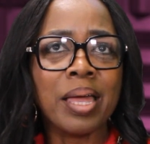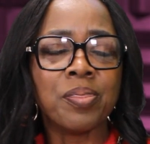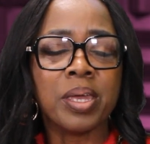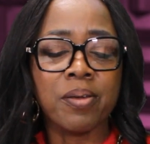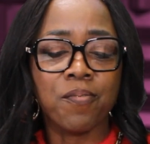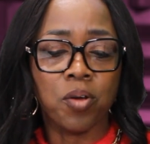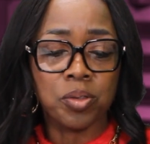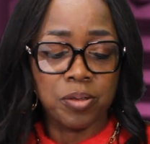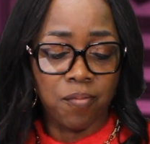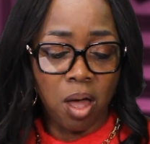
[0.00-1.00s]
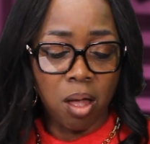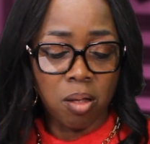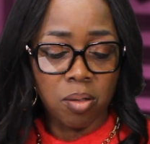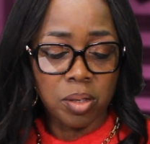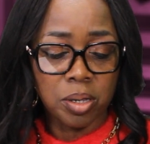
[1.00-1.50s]
I think, first of
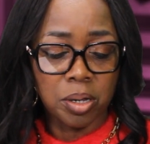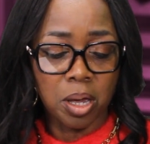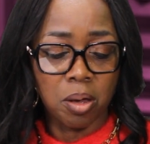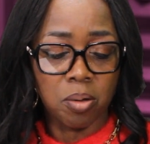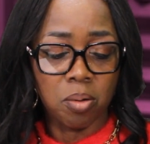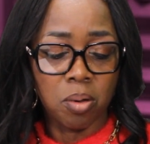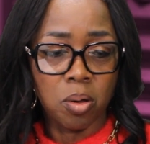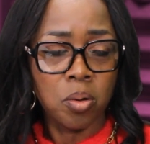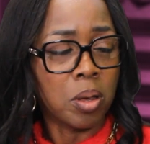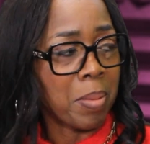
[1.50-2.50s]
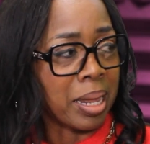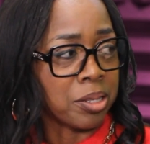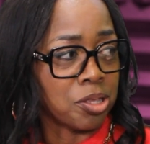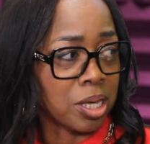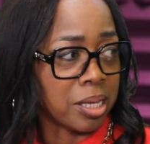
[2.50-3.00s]
all, you know, who am I to
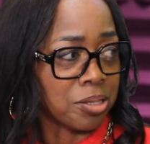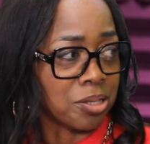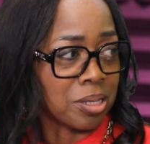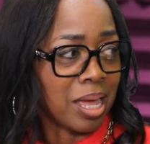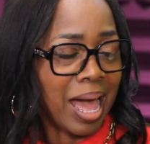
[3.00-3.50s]
judge?